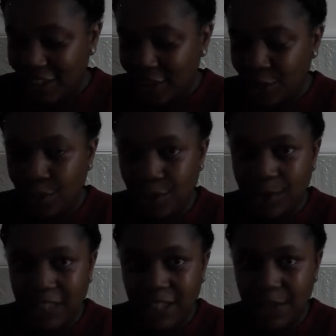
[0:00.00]
you do
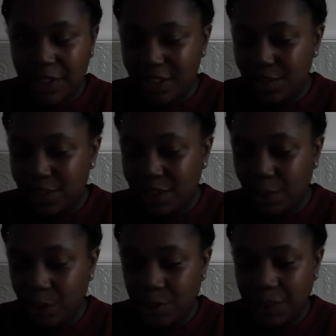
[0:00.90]
smell that sweetness, which is
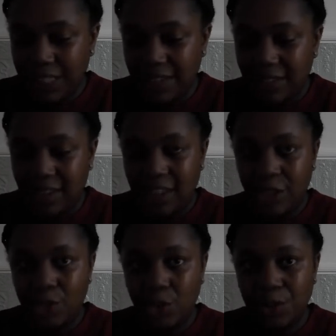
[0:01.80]
probably the
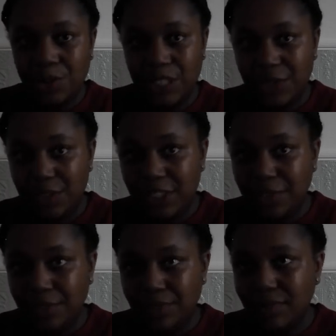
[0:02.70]
strawberry flavouring,
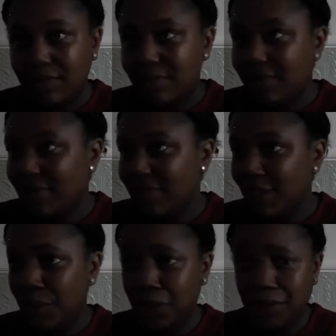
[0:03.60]

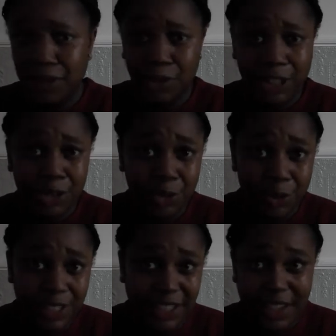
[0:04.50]
or even the dry
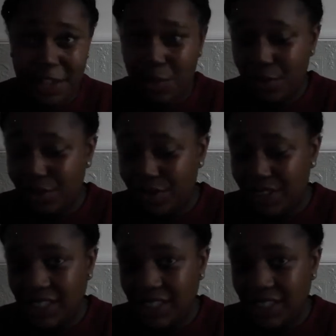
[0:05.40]
strawberries that they throw into the